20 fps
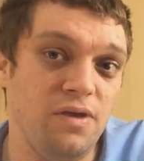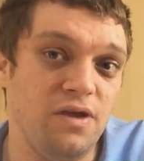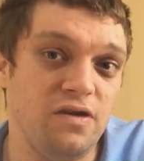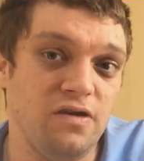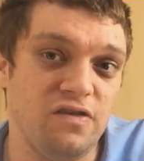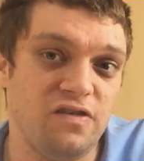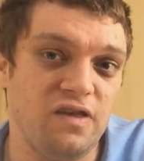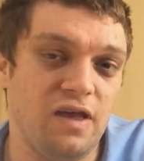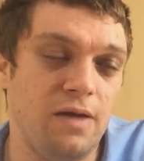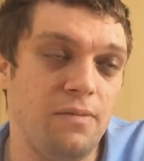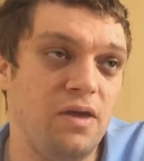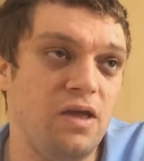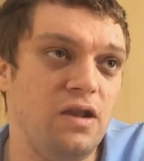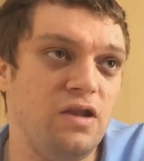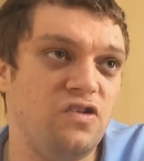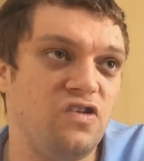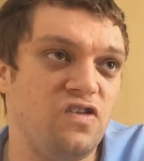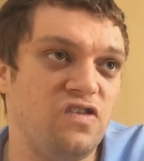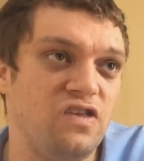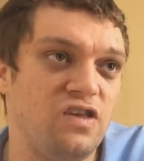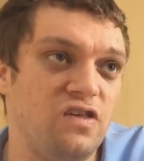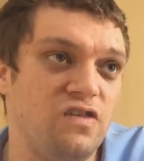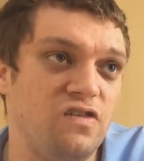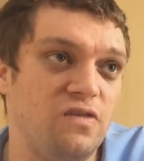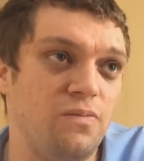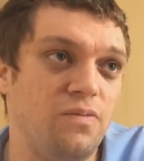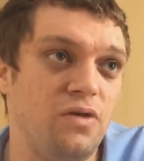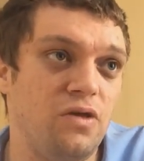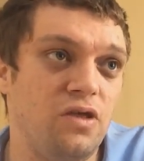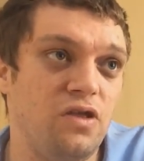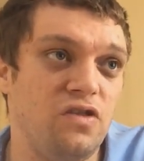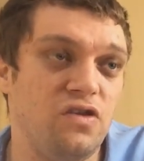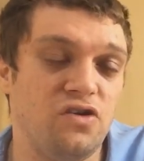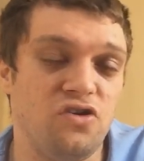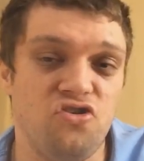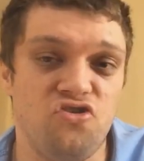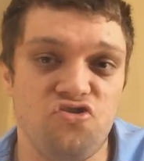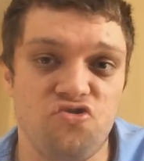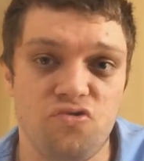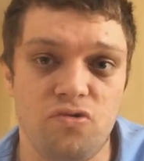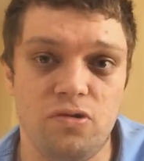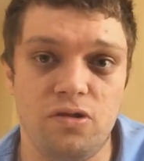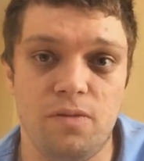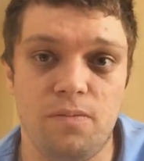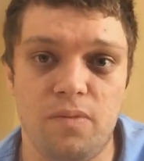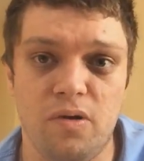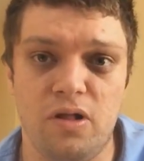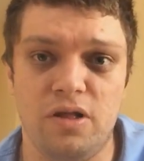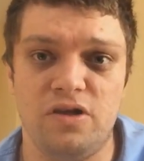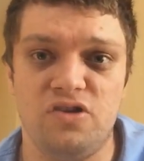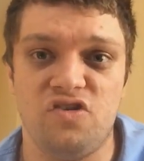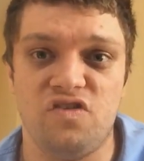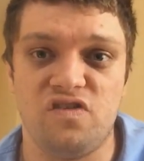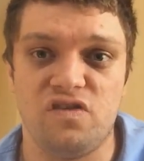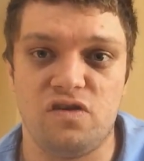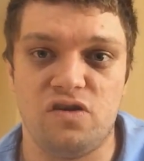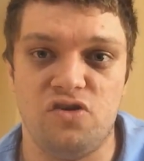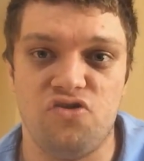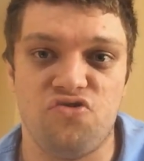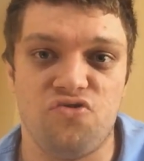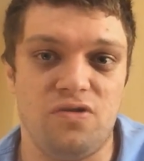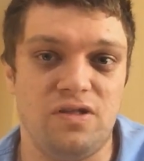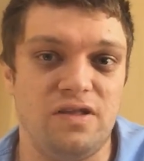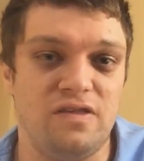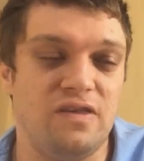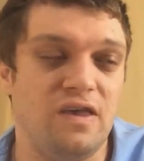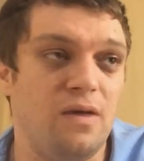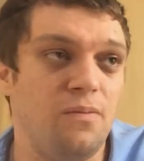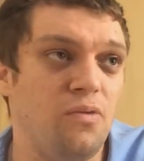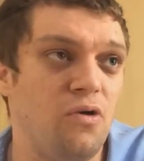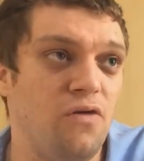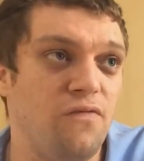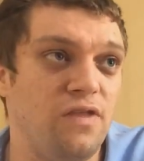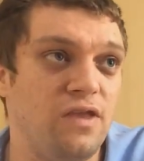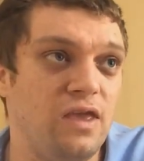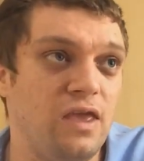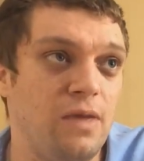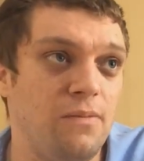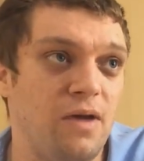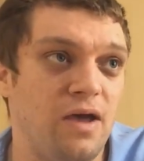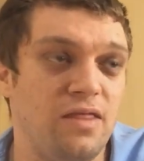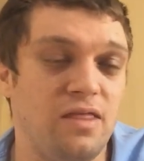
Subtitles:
because I mean, just his ability to control the ball and just control the tempo of the game,